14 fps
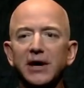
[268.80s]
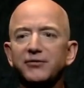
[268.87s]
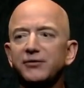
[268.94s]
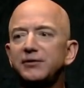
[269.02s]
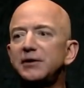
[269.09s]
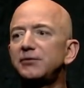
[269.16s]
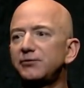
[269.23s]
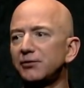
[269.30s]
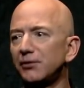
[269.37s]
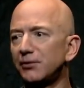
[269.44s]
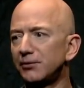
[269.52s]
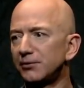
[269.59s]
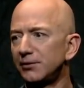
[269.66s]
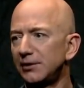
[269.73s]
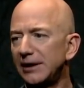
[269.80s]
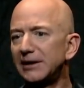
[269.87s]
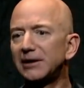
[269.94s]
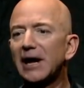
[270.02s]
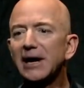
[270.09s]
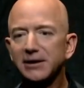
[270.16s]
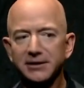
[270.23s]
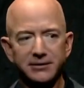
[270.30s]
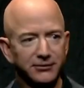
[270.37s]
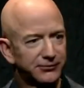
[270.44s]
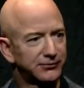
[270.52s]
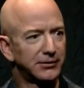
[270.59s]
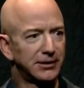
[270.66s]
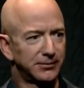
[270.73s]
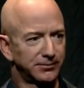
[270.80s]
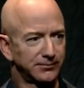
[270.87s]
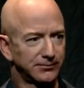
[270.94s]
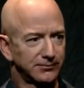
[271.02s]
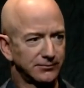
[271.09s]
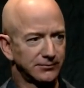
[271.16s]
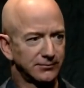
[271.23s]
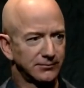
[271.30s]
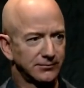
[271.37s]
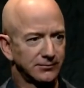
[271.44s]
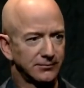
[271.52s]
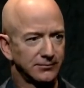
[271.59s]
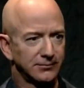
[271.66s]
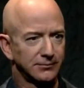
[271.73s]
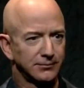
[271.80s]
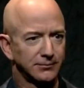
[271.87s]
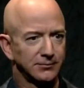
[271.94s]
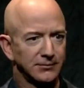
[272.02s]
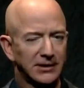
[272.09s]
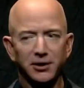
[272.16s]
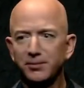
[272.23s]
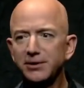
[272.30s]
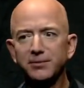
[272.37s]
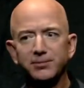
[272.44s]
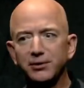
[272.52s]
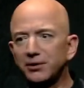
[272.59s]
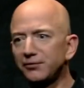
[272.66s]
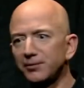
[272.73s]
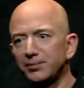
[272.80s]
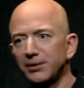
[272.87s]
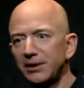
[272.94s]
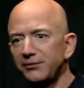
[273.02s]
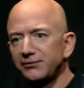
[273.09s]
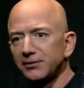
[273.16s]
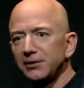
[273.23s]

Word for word: residential and light industry. It'll be a beautiful place